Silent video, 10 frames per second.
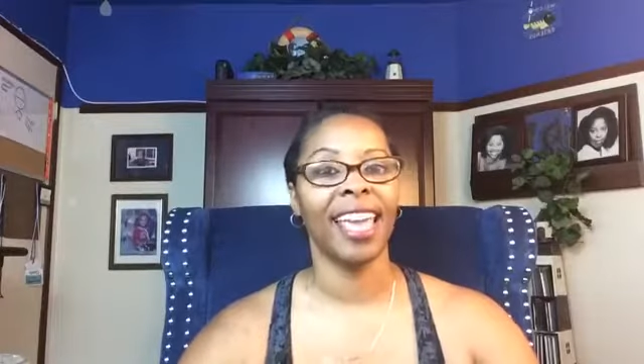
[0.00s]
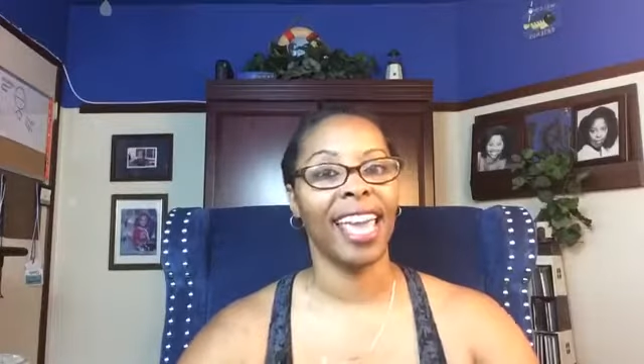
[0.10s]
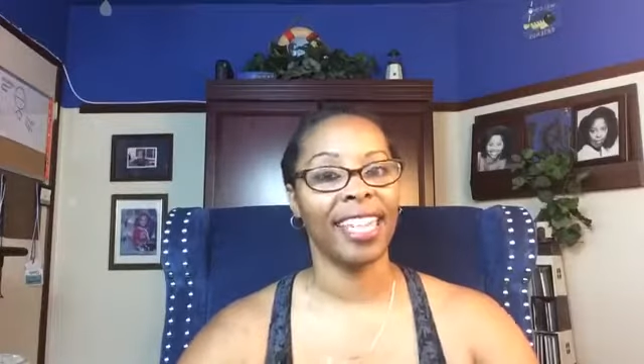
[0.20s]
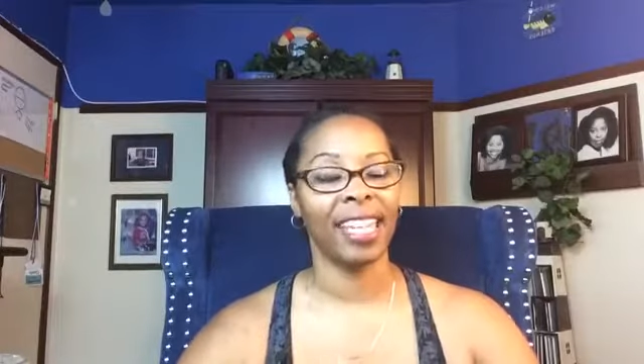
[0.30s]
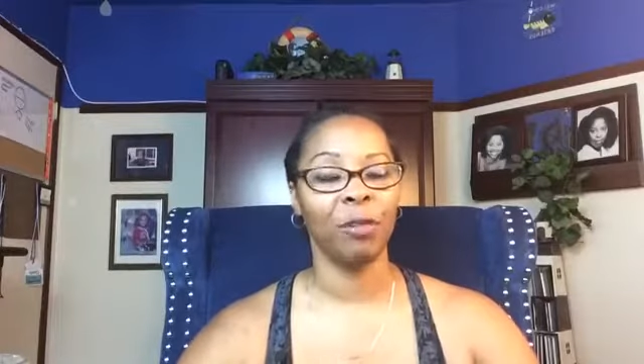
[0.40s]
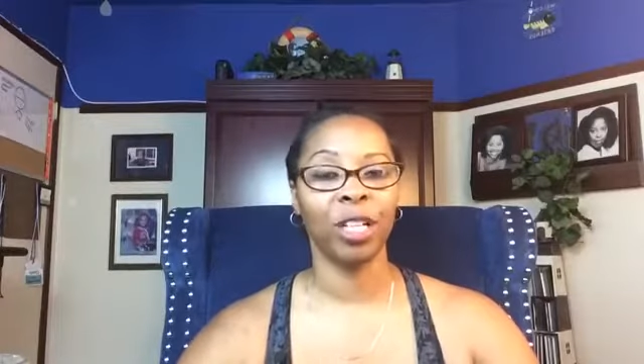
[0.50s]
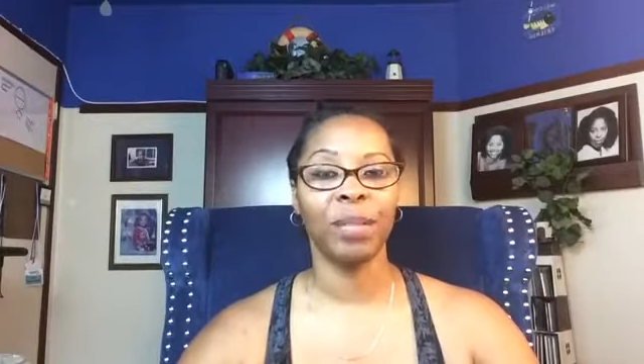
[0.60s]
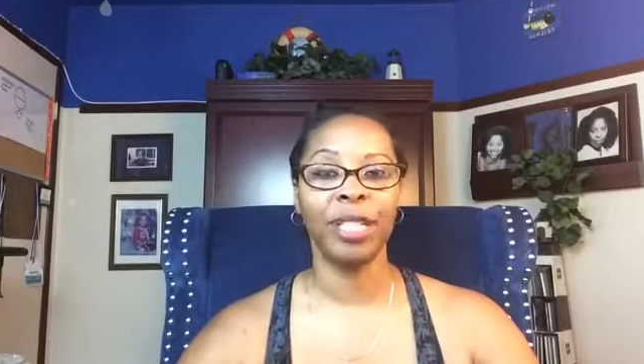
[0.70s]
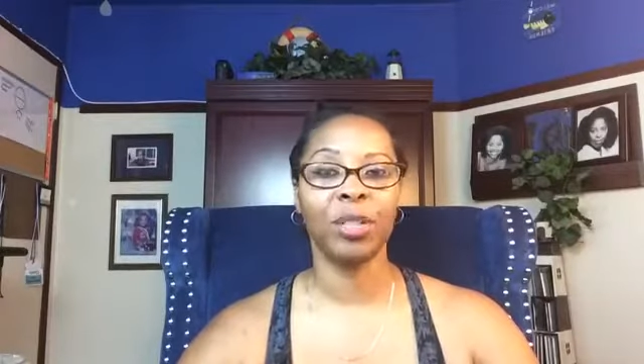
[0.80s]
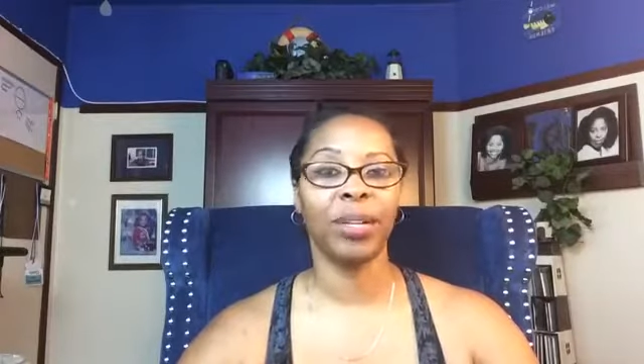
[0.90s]
And then we're going to
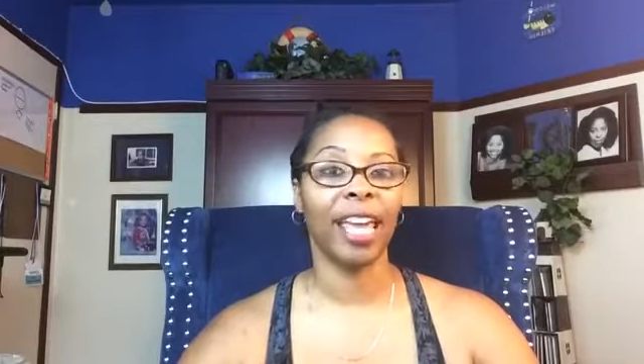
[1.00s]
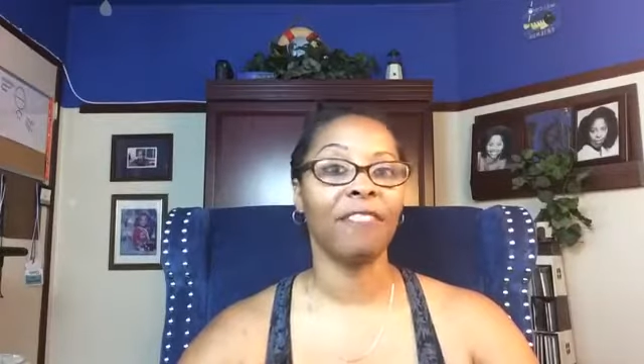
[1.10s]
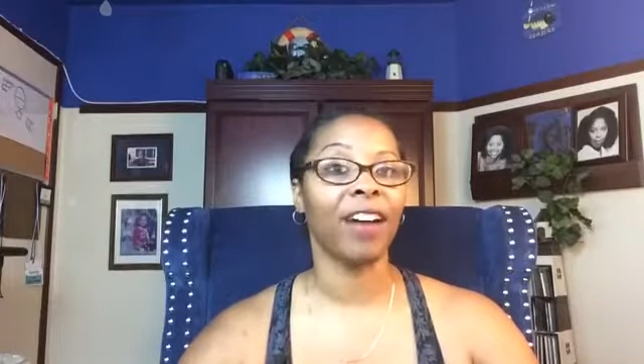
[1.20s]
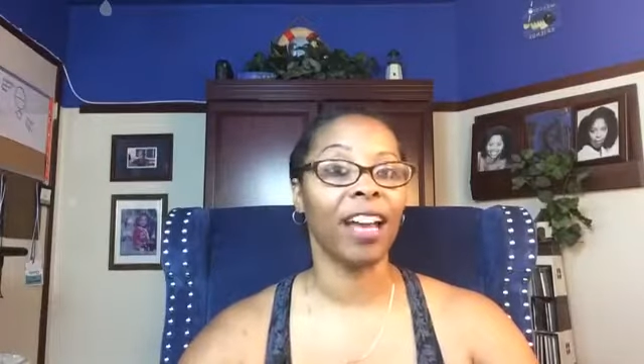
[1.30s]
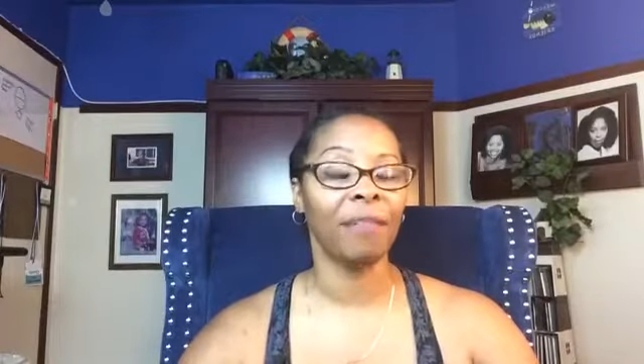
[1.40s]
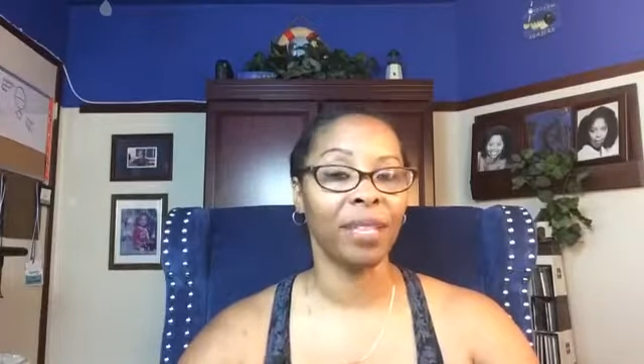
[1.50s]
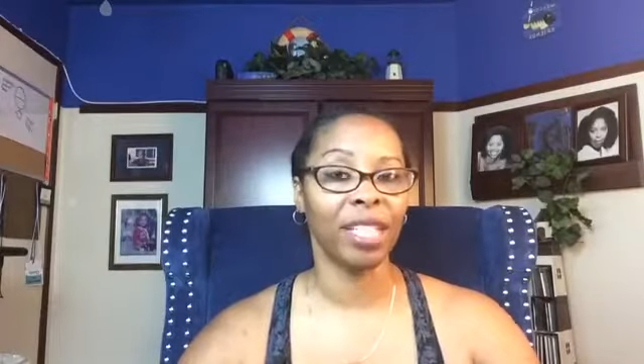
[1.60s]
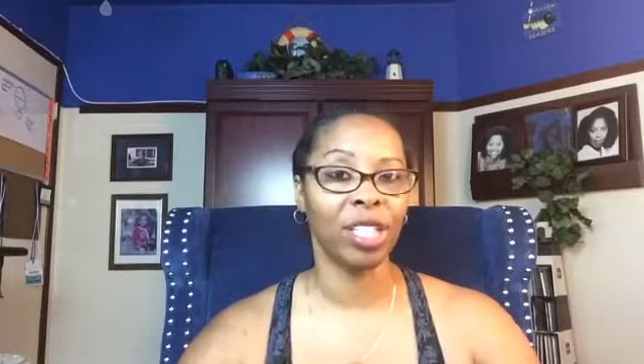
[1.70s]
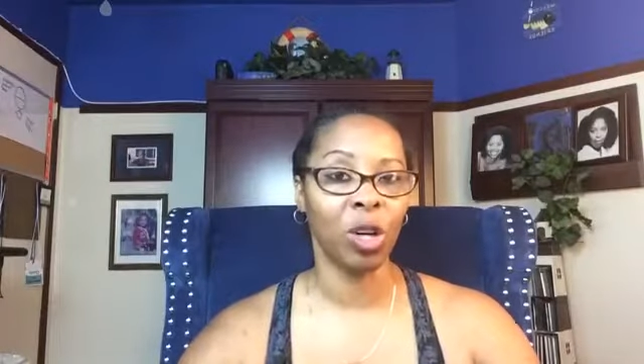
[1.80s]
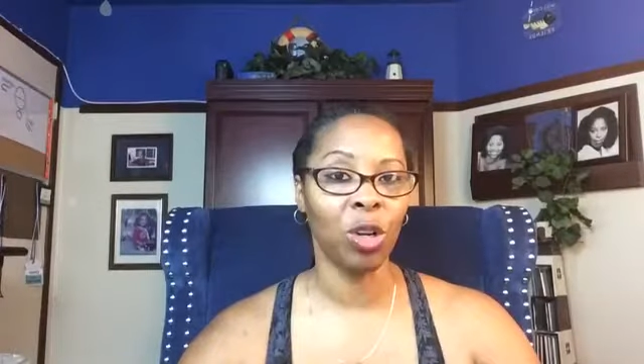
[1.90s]
be doing a five minute
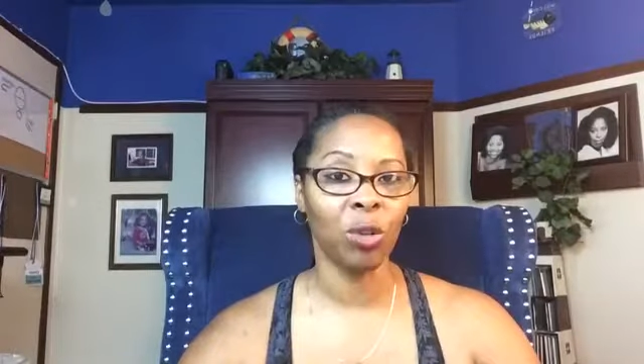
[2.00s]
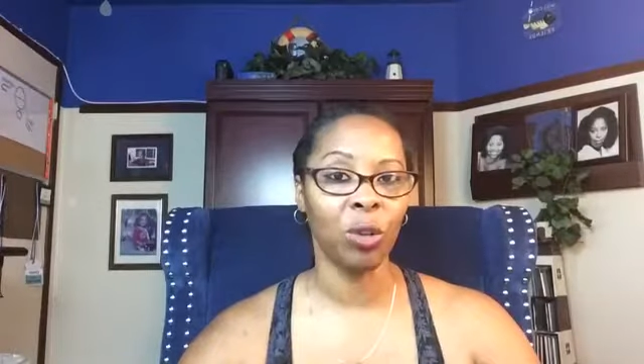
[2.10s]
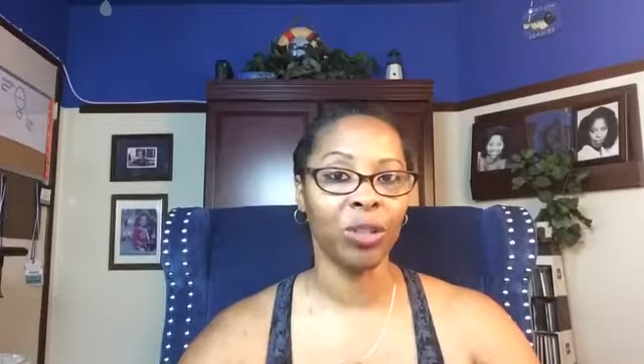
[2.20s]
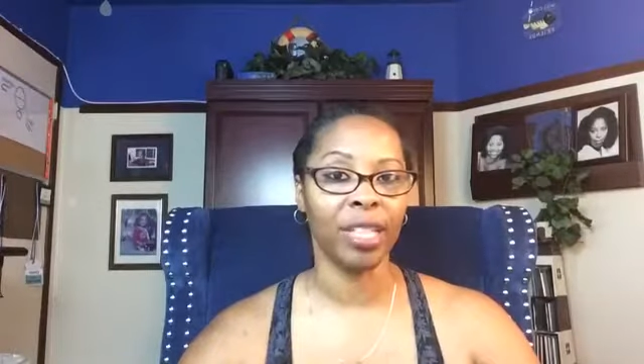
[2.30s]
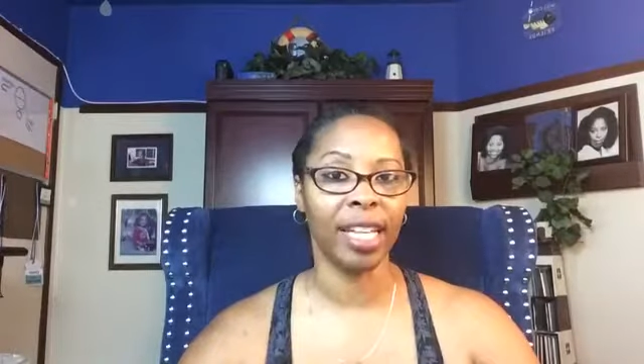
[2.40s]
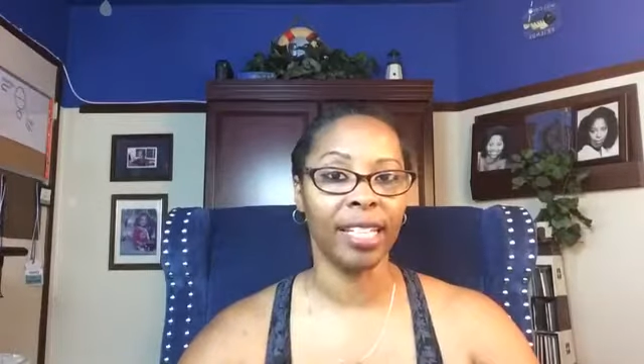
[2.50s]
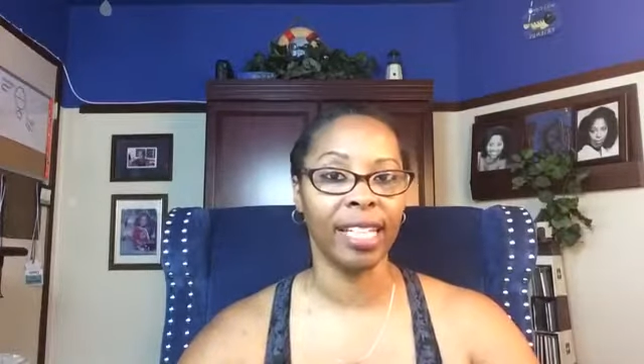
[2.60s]
yoga routine.